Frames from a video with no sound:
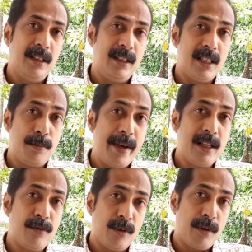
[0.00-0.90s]
There is
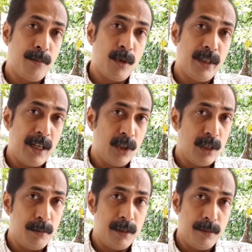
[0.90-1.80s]
space for one more
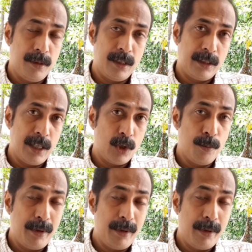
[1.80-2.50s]
telecom